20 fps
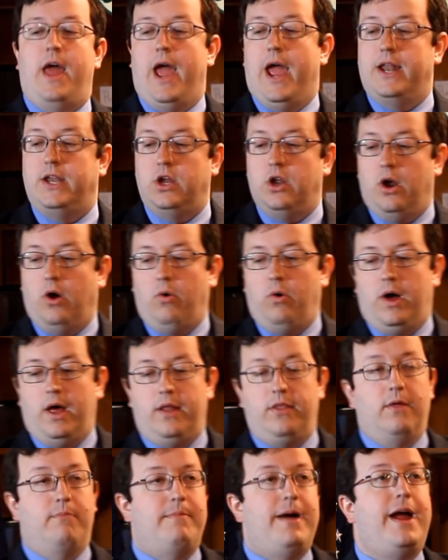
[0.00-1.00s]
And you know
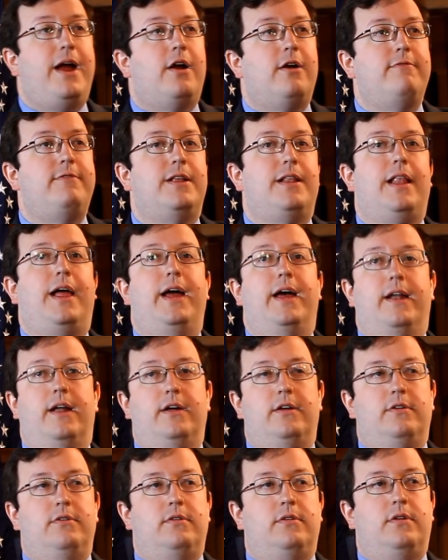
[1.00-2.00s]
what? The mayor of
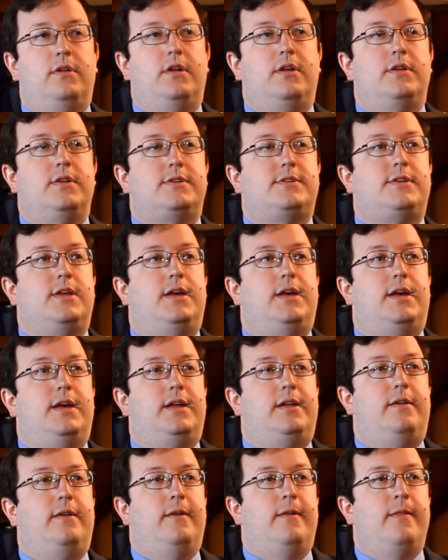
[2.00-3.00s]
Atlanta
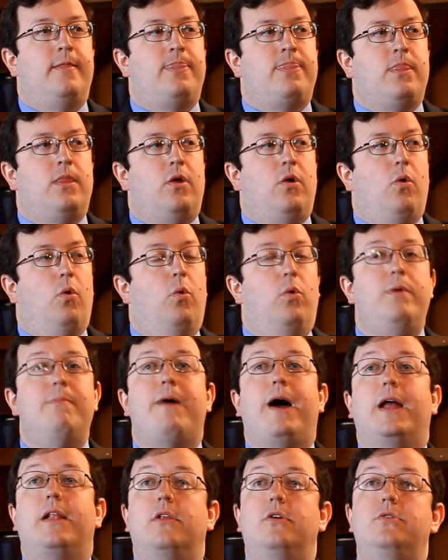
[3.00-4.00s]
said, we
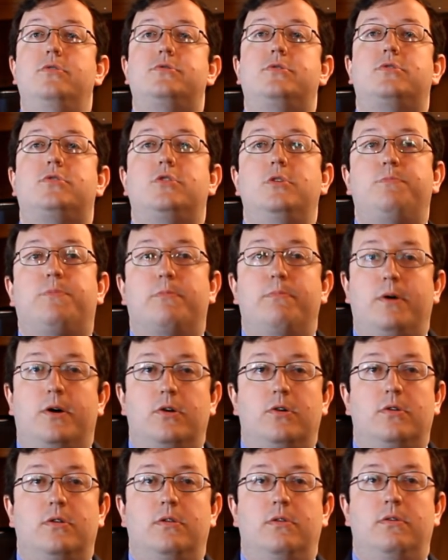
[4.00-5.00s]
might lose the Super
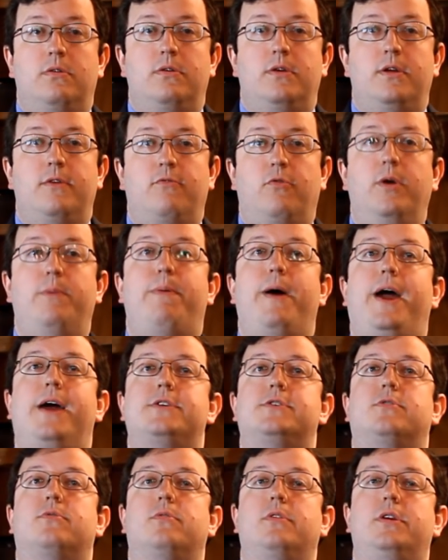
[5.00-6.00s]
Bowl. We
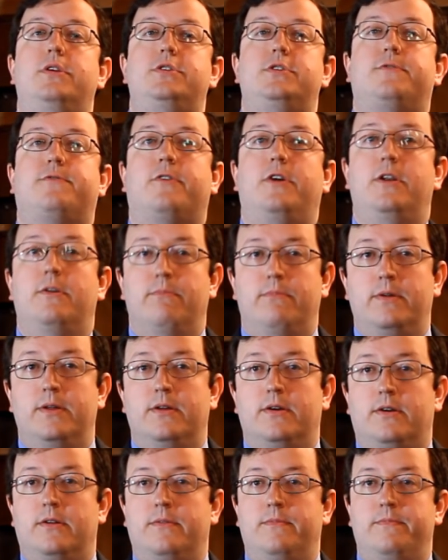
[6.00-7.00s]
passed the Religious Freedom
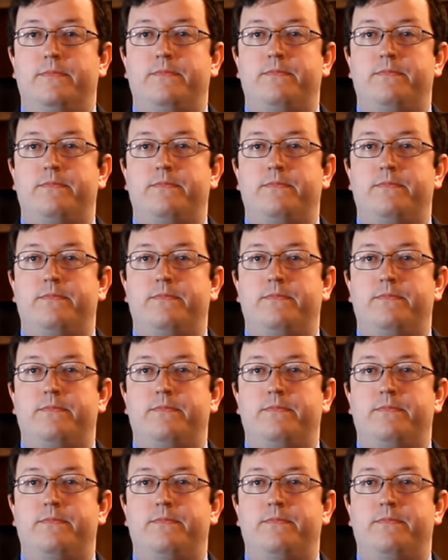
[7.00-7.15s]
Bill.